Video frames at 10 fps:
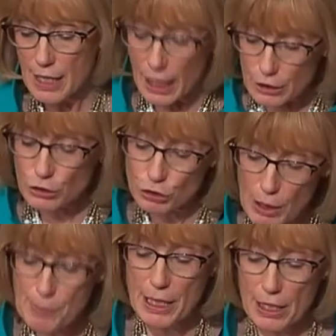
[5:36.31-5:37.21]
under
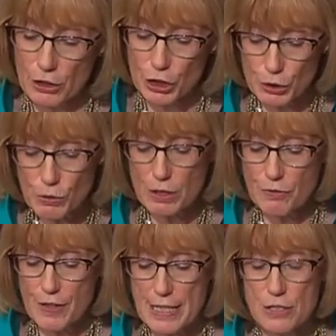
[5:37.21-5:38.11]
Trumpcare, you could
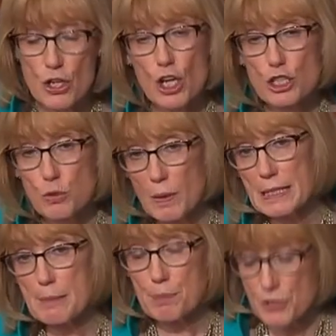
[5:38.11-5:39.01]
face
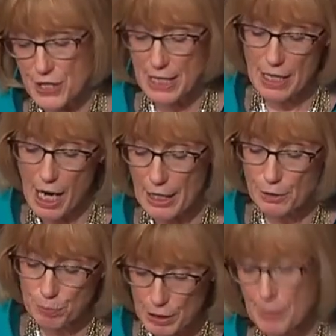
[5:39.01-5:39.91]
20%
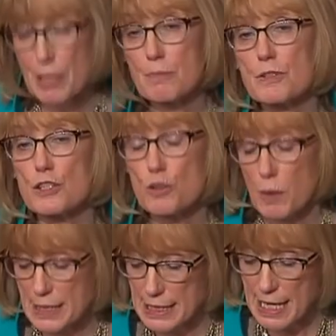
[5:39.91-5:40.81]
higher premiums in
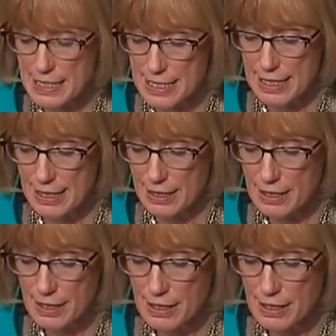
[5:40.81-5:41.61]
2018,